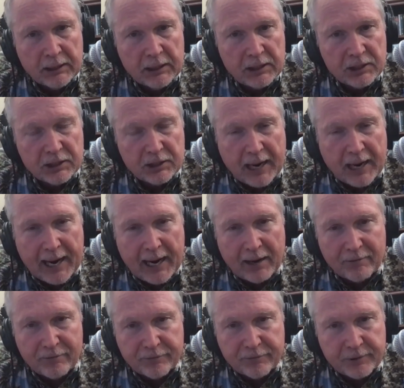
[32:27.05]

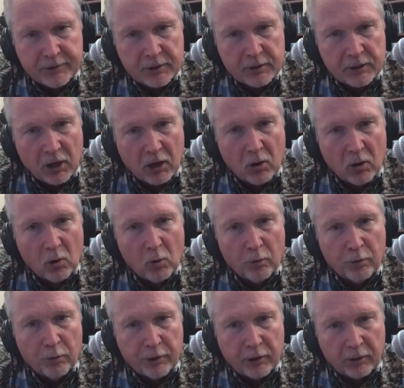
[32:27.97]
staff to
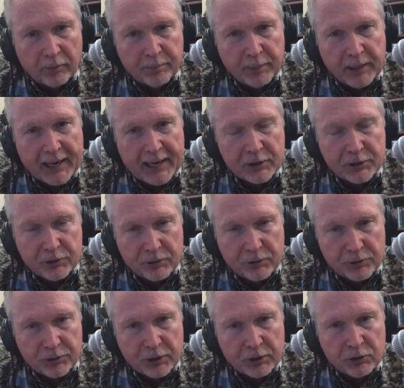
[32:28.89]
hold their
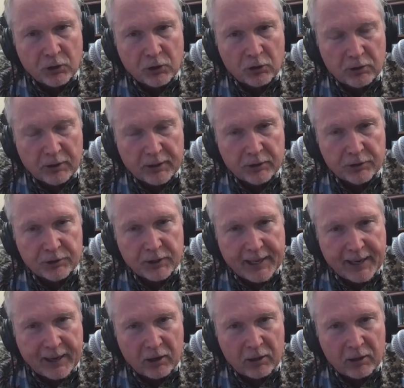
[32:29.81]
pastors and church leaders
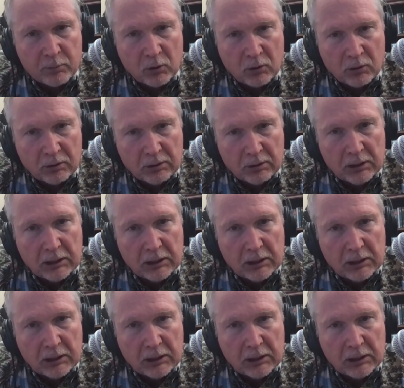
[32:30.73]
accountable